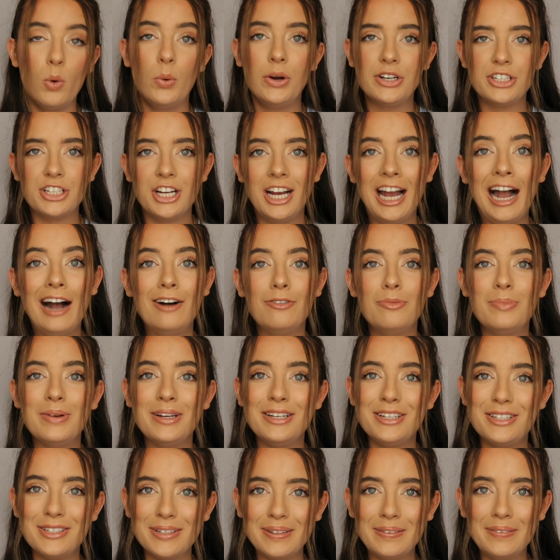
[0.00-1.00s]
which I have
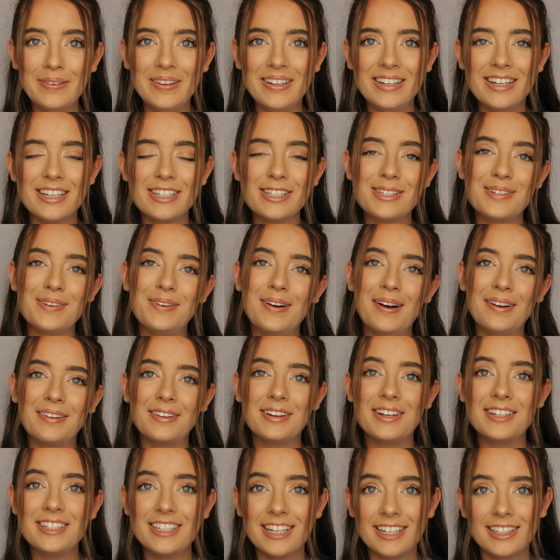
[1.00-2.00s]
been doing, so
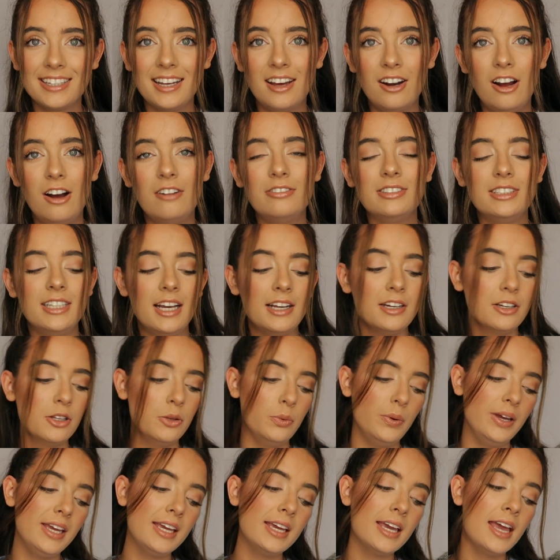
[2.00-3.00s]
I'm going to tick that off at the end
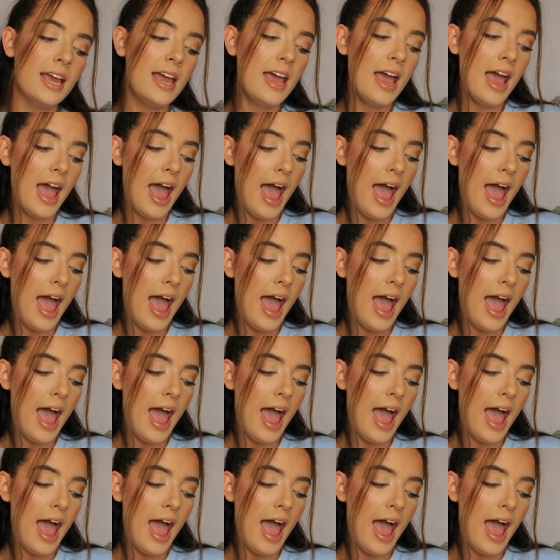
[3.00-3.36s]
of the week.